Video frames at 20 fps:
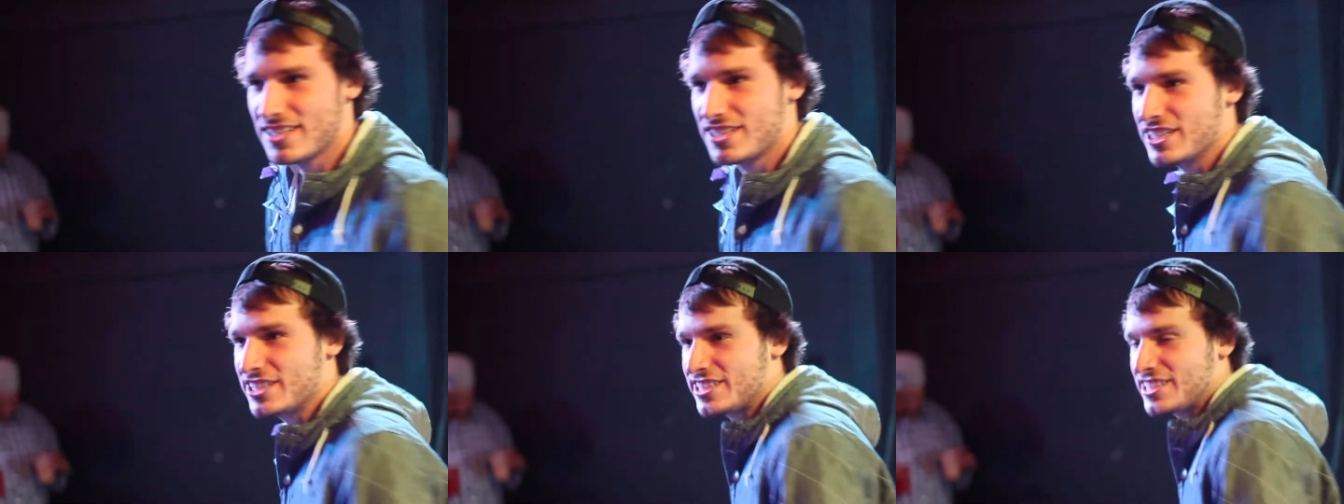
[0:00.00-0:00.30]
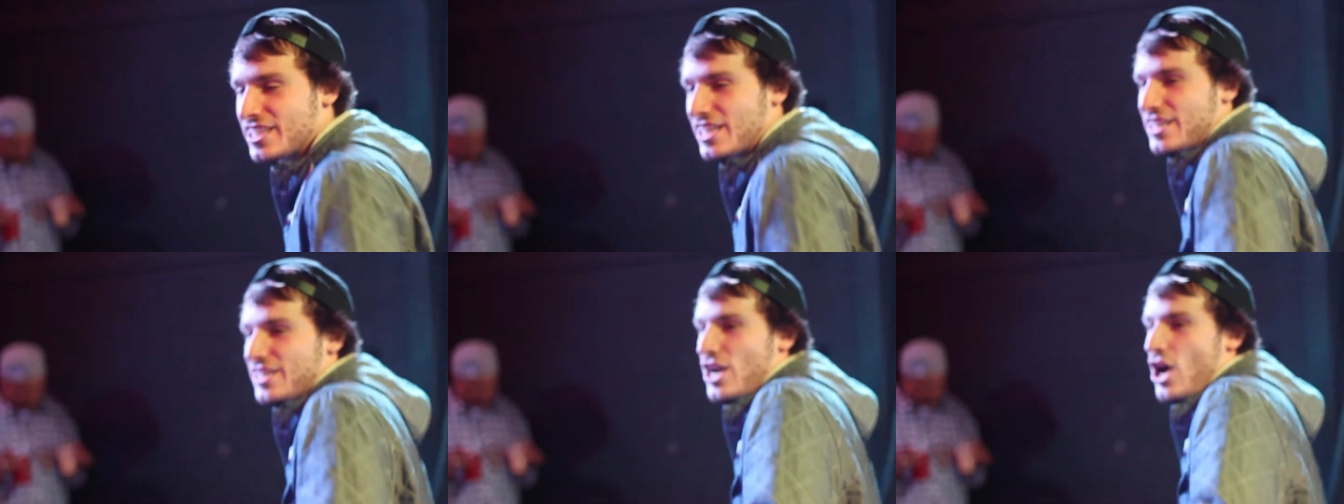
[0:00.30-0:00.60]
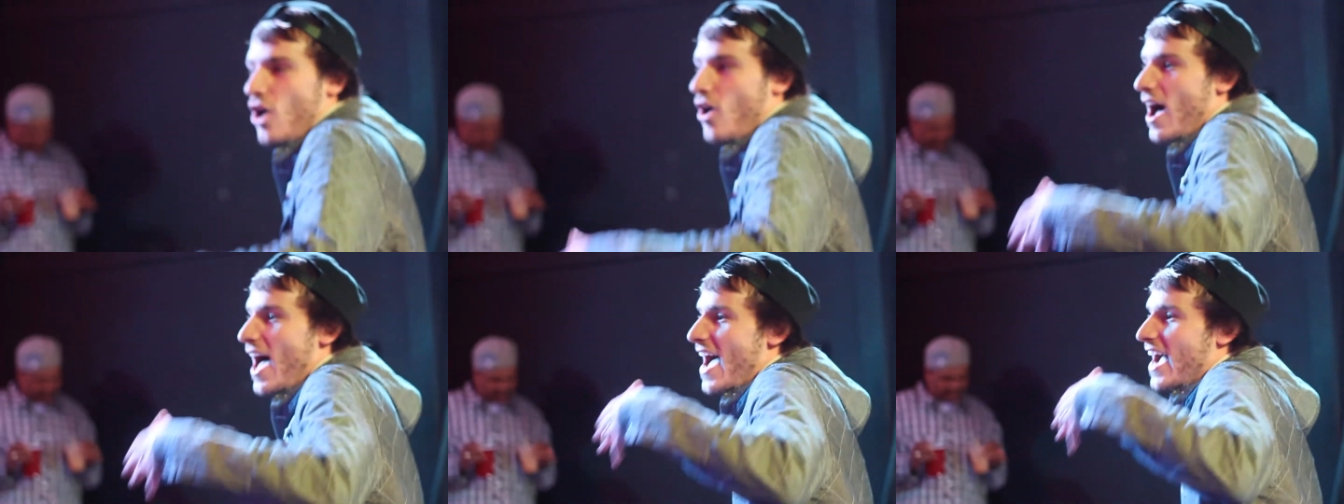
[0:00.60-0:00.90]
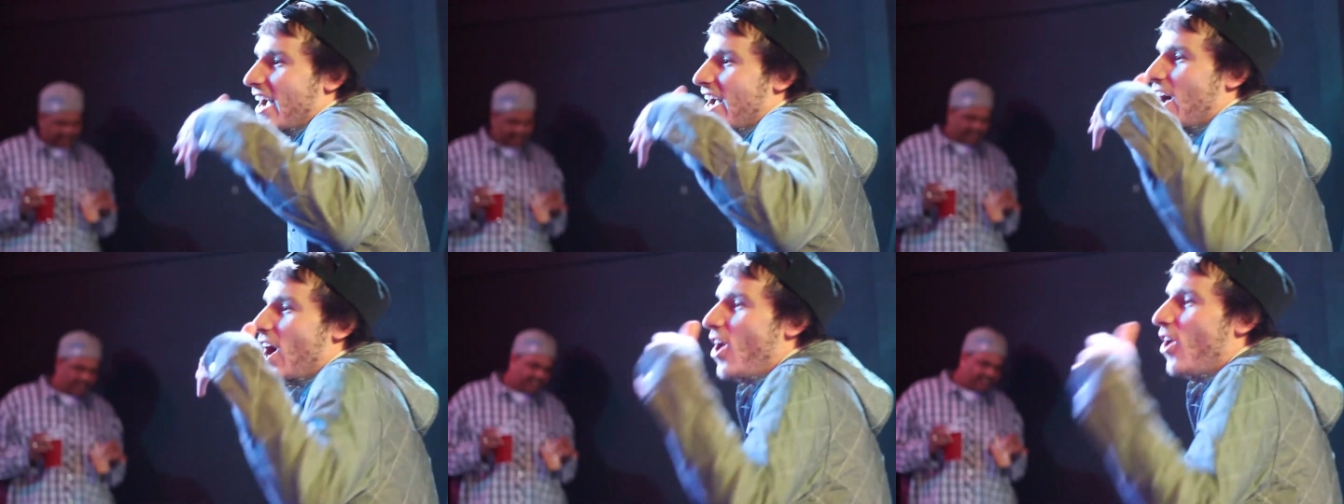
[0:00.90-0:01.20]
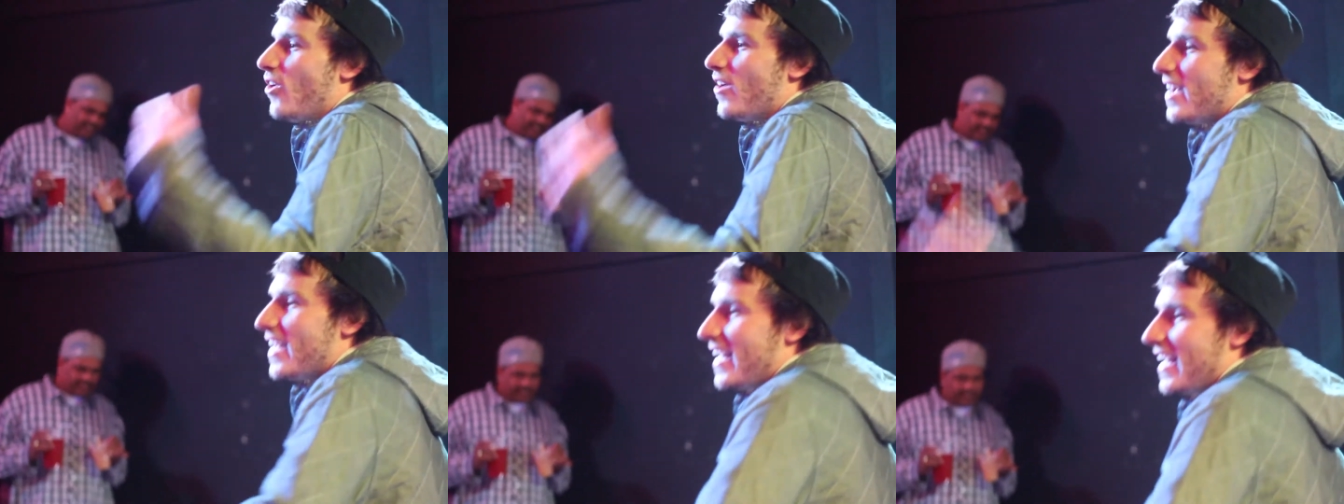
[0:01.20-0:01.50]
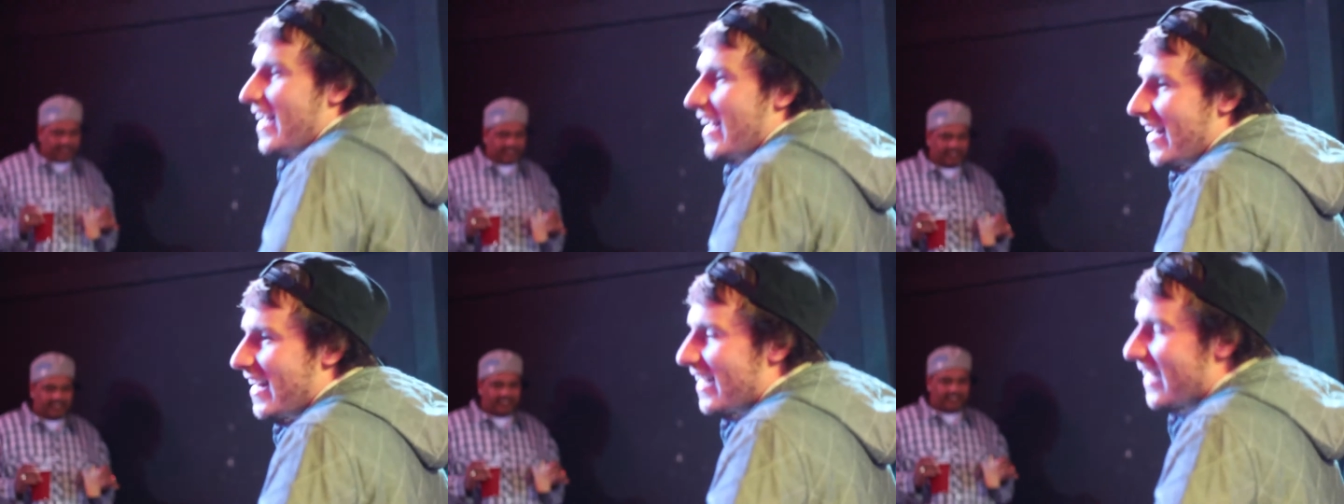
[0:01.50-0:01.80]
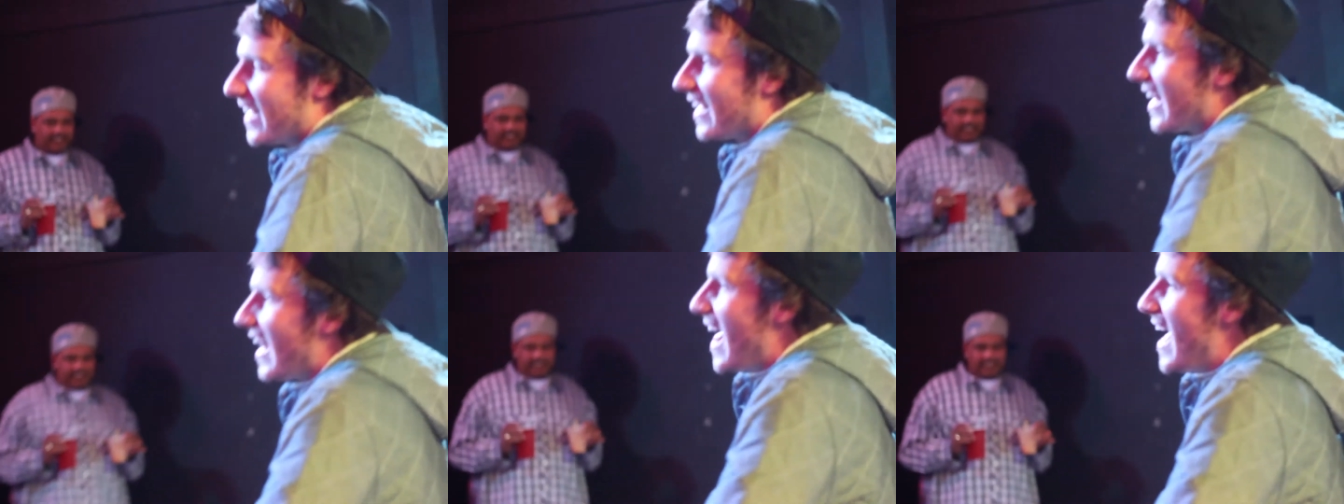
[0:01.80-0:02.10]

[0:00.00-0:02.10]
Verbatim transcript: You should know I go in